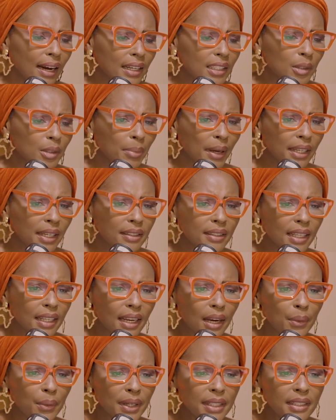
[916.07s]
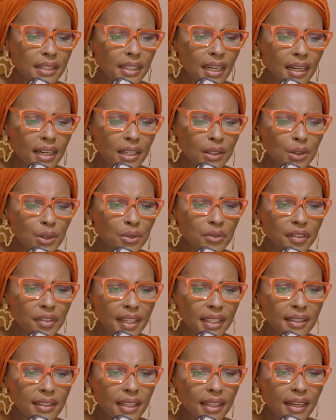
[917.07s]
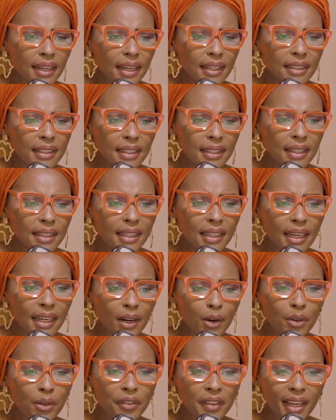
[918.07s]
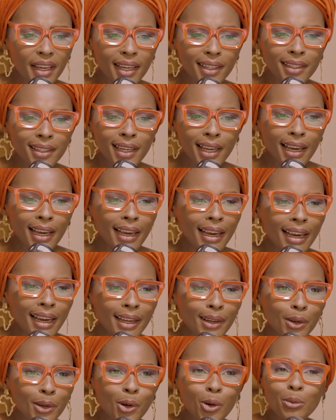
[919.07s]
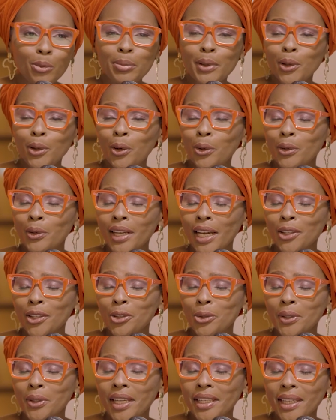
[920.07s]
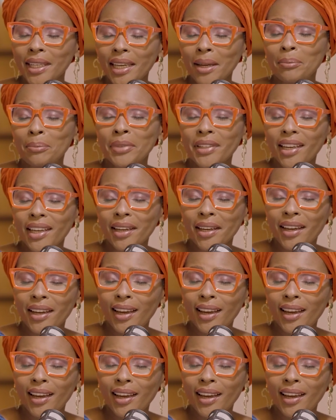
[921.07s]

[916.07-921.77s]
space, and I went to VETS and I did the year of that. And lo and behold, I took a gap year.